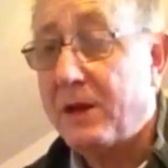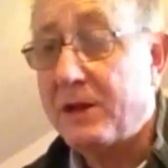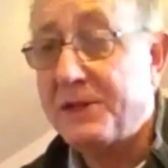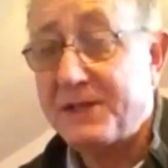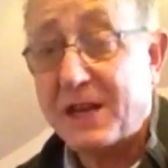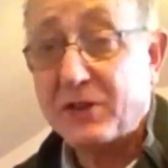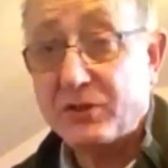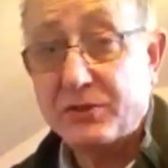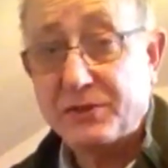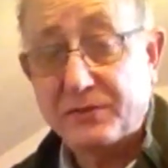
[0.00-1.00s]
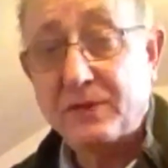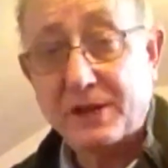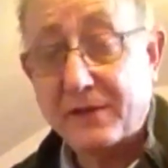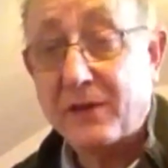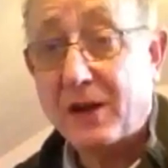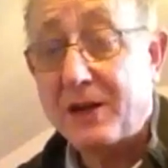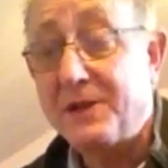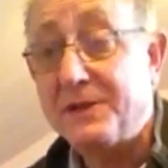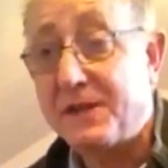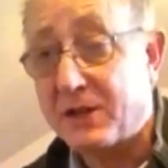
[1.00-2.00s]
sections like a violin
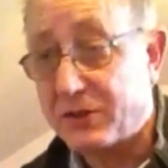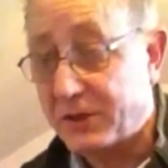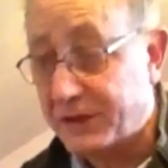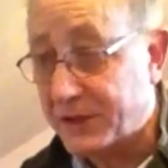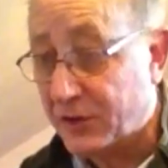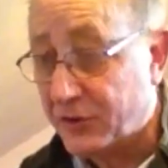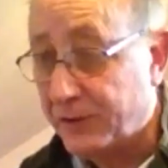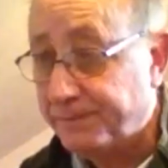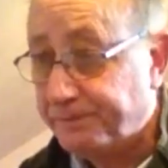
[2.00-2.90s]
section, etc.